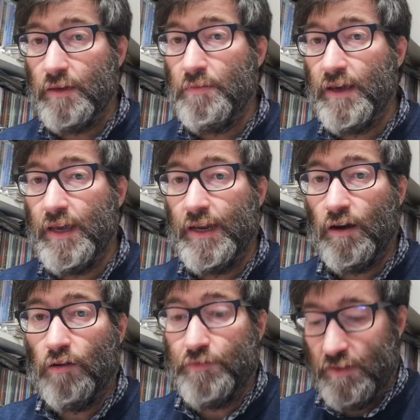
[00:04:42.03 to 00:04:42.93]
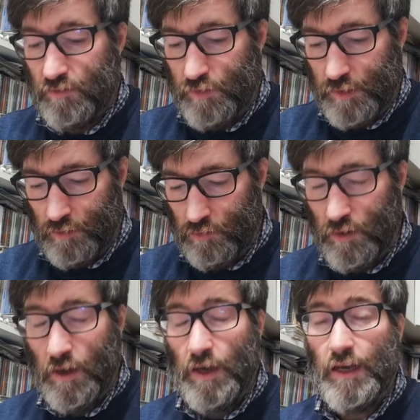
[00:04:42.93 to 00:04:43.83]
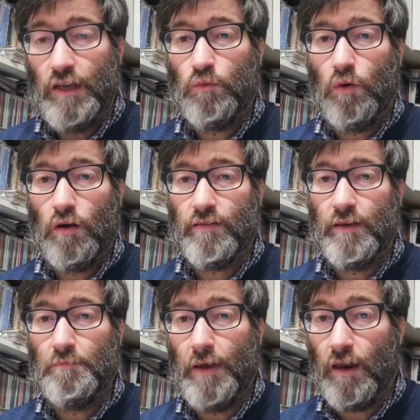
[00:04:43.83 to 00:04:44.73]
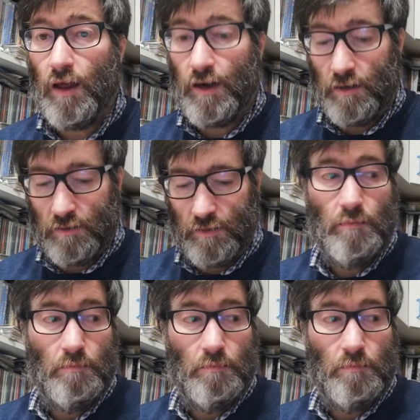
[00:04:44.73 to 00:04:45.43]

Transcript: in the beginning of this video, it was a mail art.